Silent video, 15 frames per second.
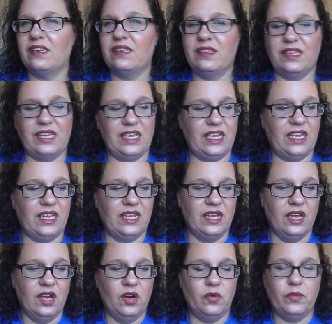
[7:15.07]
the
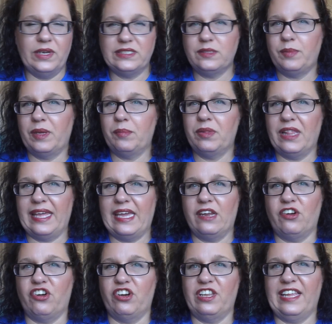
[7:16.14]
recipe
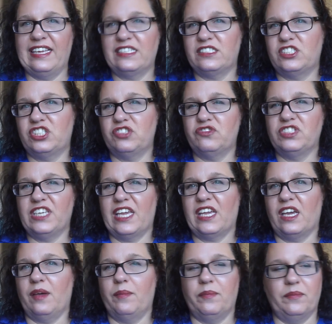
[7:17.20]
planner, like to take
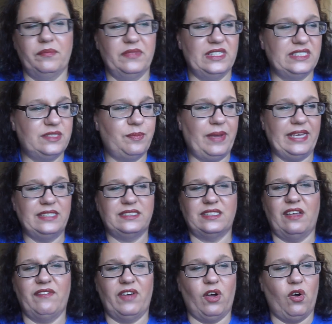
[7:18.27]
up the space
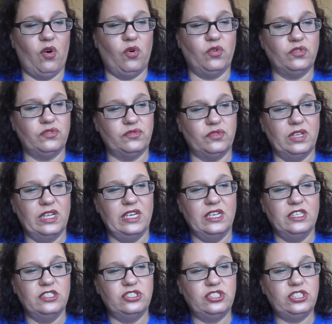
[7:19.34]
of a whole
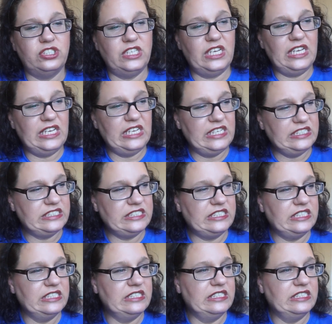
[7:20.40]
sheet,